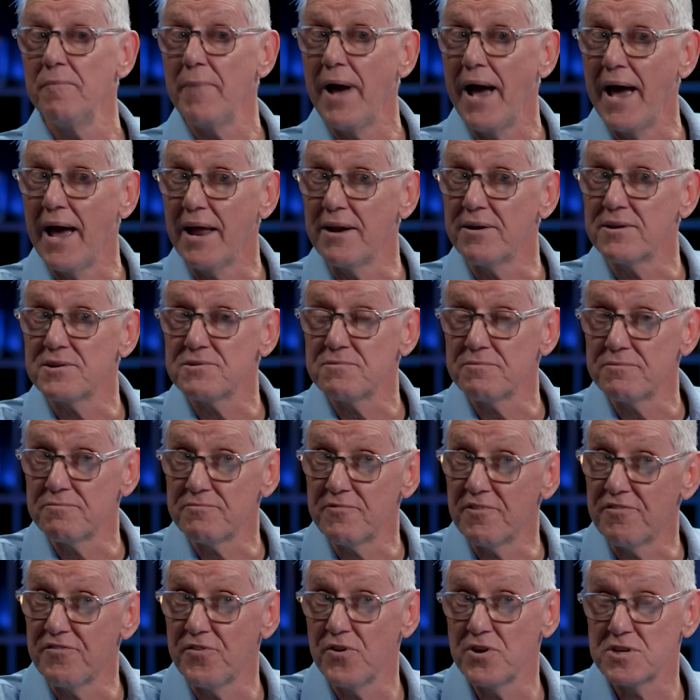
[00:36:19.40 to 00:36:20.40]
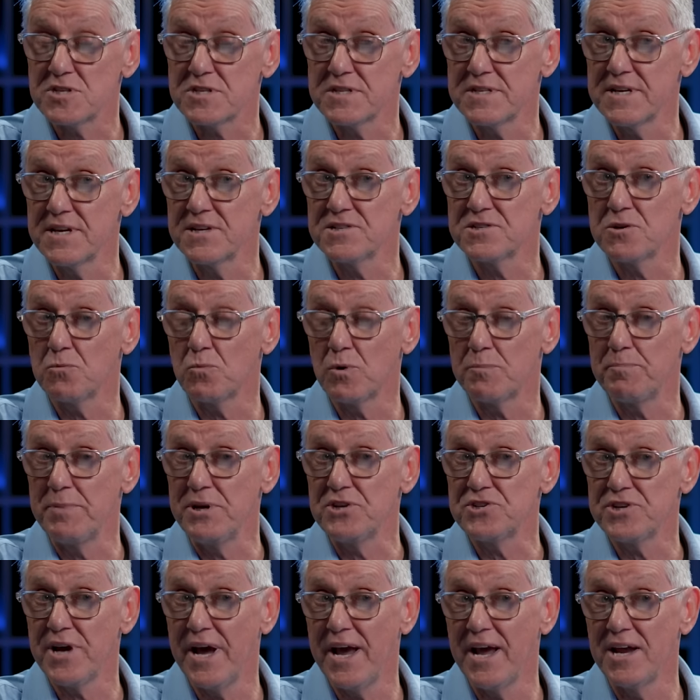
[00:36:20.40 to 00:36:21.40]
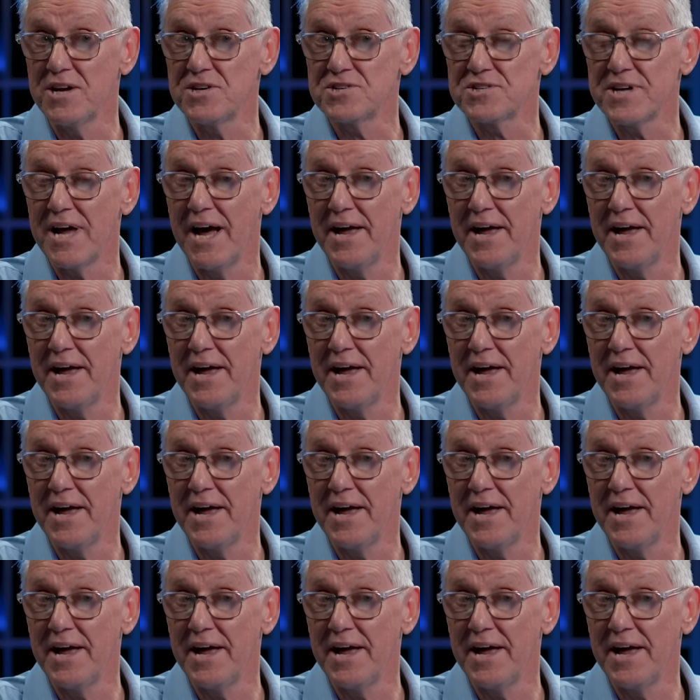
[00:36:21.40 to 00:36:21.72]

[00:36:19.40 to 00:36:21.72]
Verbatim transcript: and the first things that would be changed